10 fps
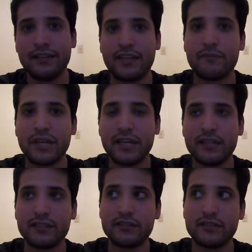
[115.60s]
They
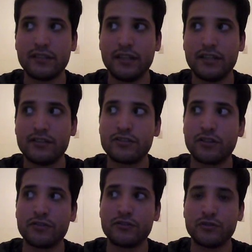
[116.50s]
may
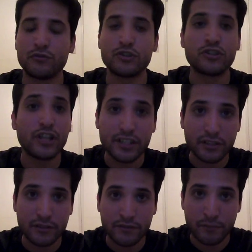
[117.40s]
start to
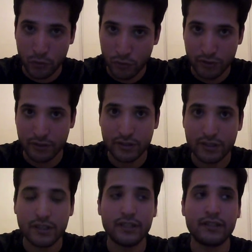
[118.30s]
study
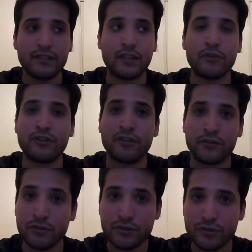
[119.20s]
more than what they're
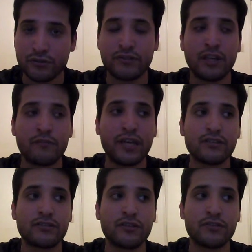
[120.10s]
used to. They
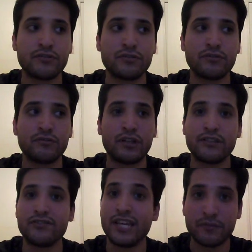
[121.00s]
may start to
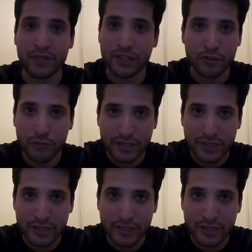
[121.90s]
take bigger